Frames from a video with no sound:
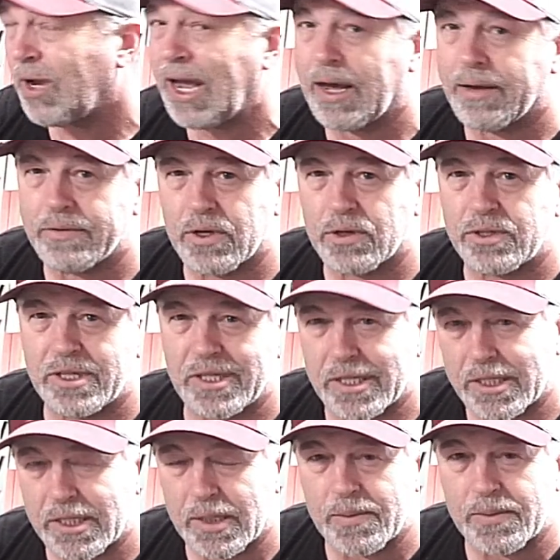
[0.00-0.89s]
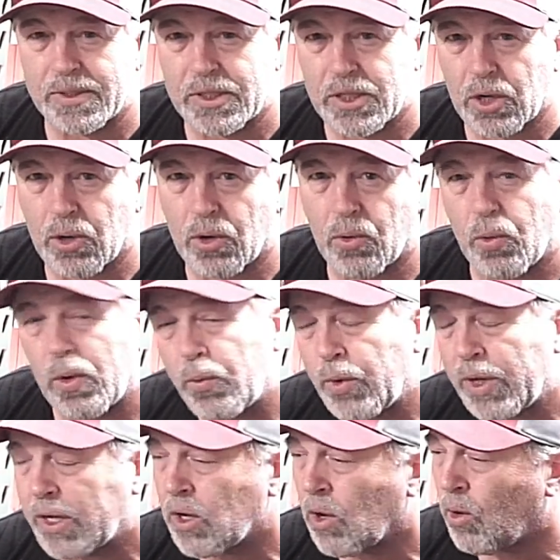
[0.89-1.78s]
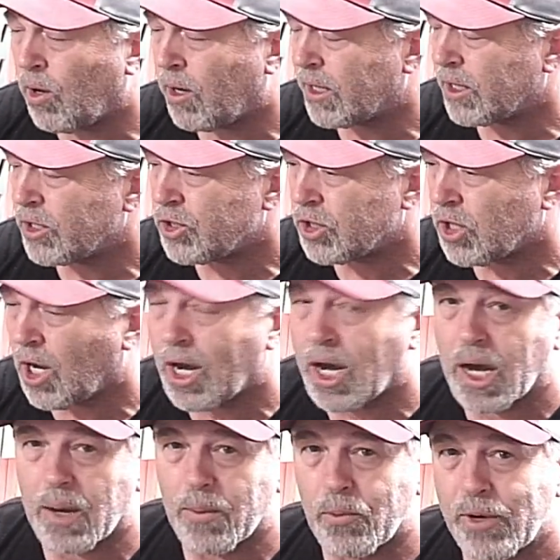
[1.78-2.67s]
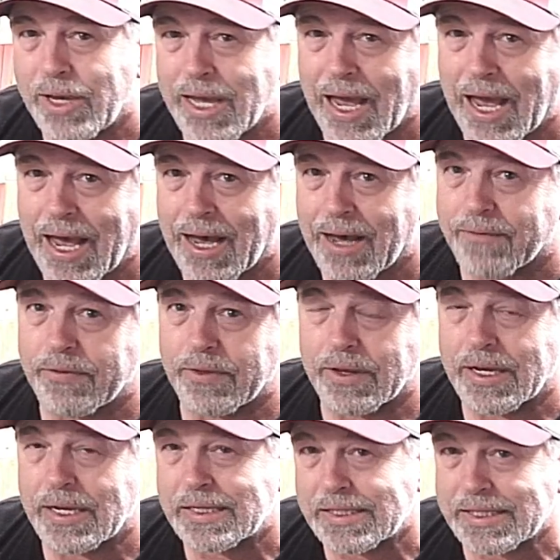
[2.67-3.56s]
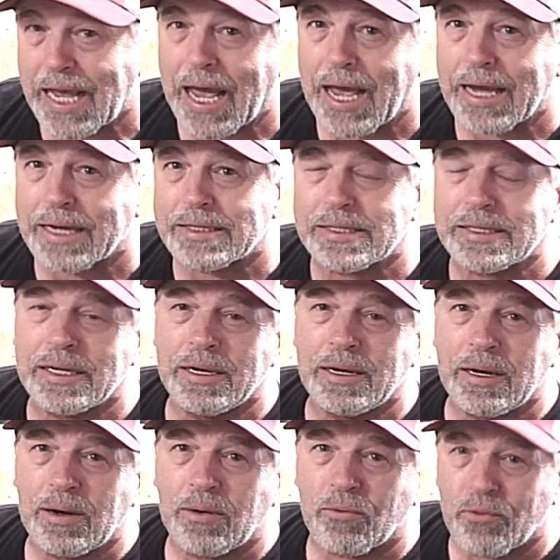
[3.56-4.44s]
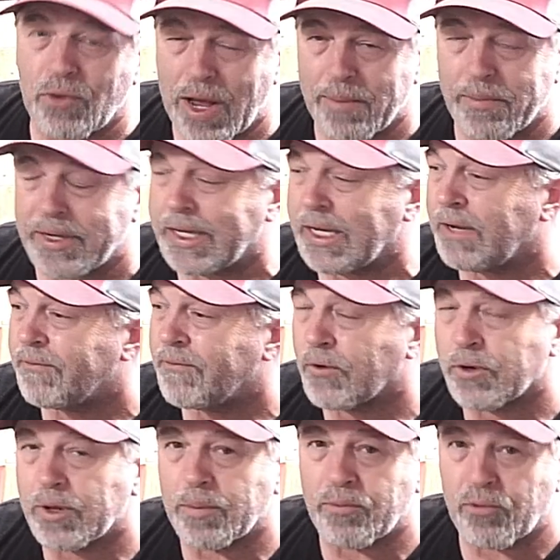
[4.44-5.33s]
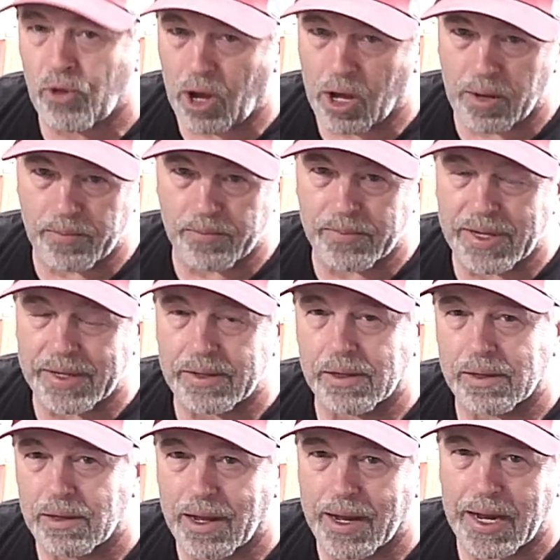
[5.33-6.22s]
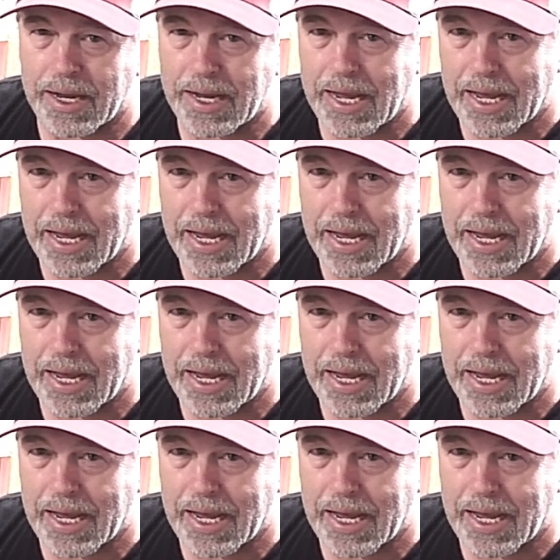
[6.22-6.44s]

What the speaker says: have those systems so when we go on a job, we have the exact remedy for the problem that the client